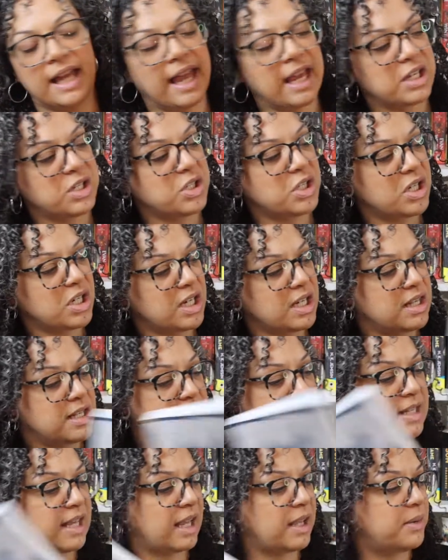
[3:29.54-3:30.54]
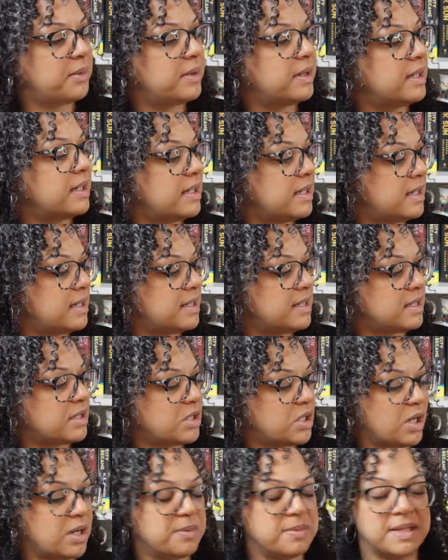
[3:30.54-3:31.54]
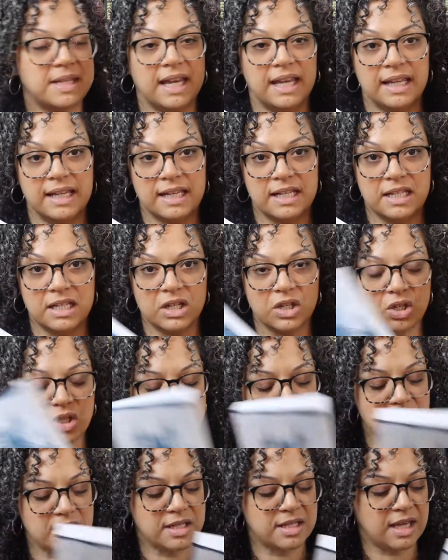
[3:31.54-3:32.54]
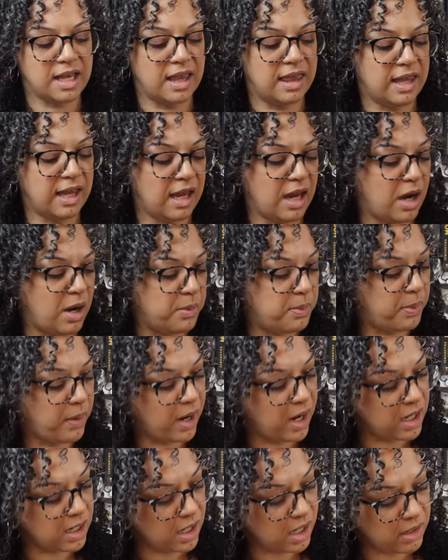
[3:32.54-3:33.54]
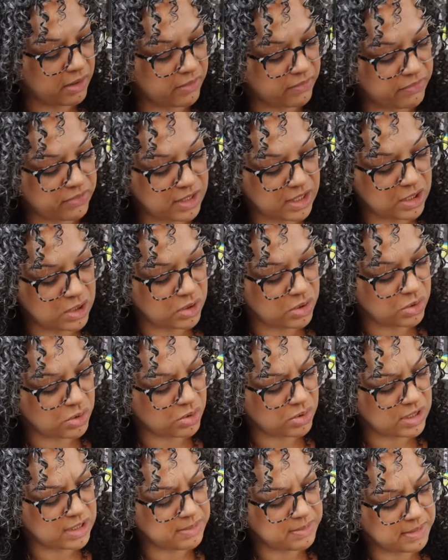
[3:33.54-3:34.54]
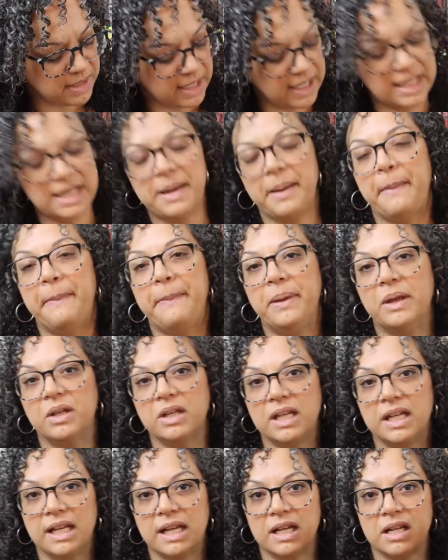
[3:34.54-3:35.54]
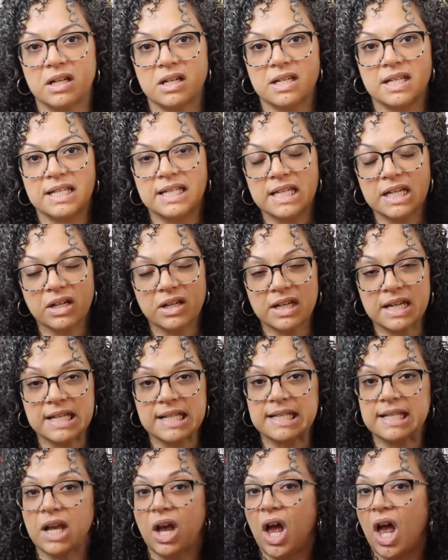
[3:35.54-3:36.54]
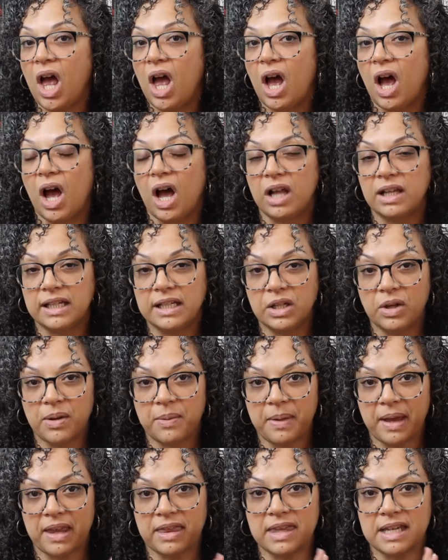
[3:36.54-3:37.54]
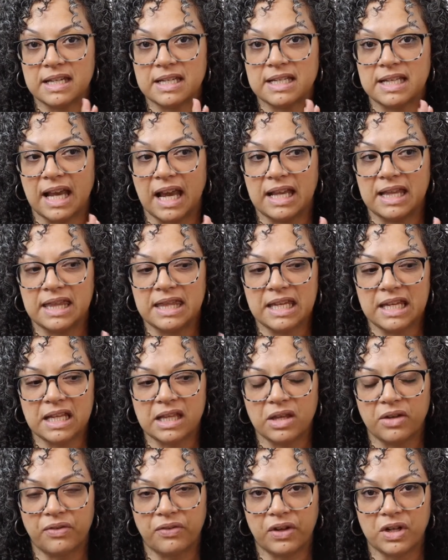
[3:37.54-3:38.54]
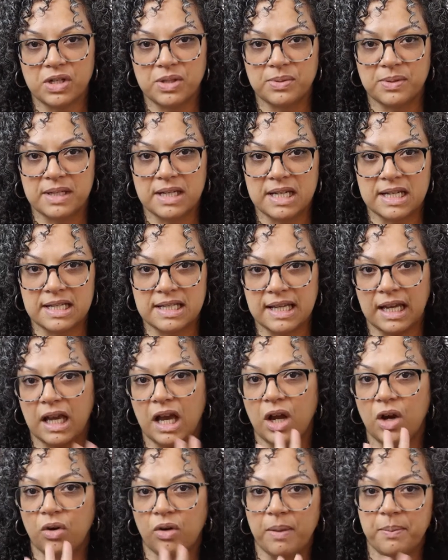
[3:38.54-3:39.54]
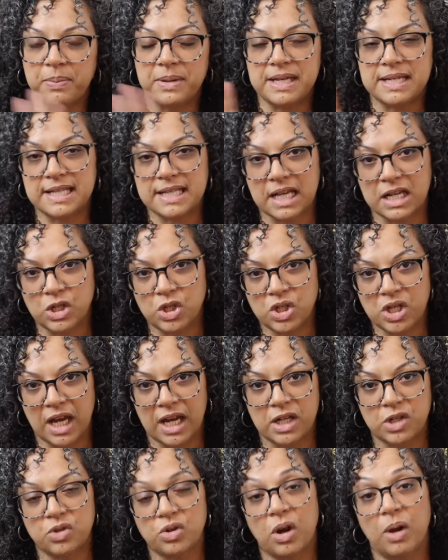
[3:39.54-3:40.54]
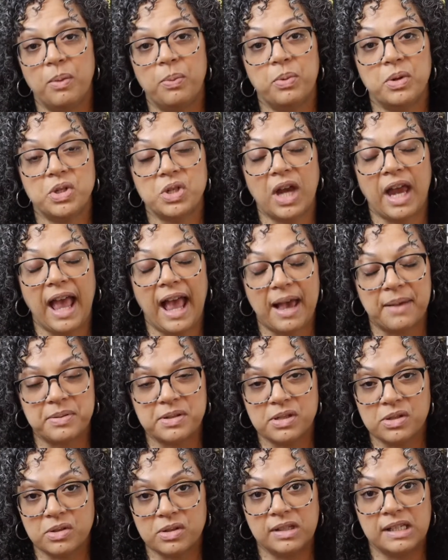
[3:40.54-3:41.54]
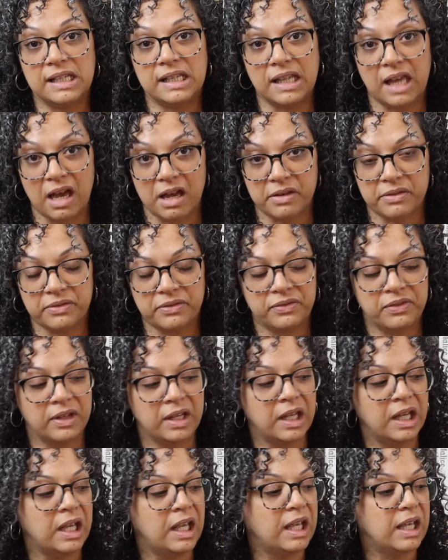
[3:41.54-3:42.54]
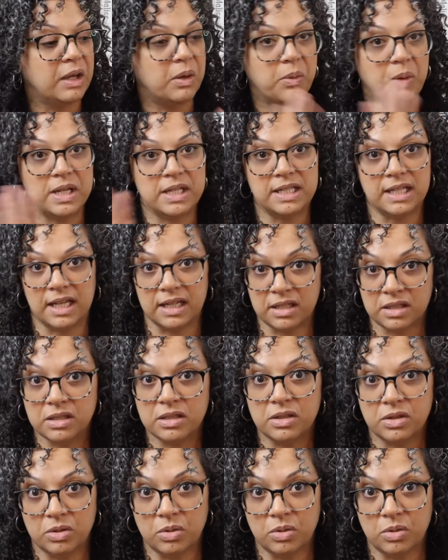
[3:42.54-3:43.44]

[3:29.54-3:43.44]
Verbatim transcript: Asher, and the second one is Terms and Conditions, and they are part of the Dreamland Billionaires series. All I know about this, I think the first one is like a grumpy sunshine trope, which I absolutely love when done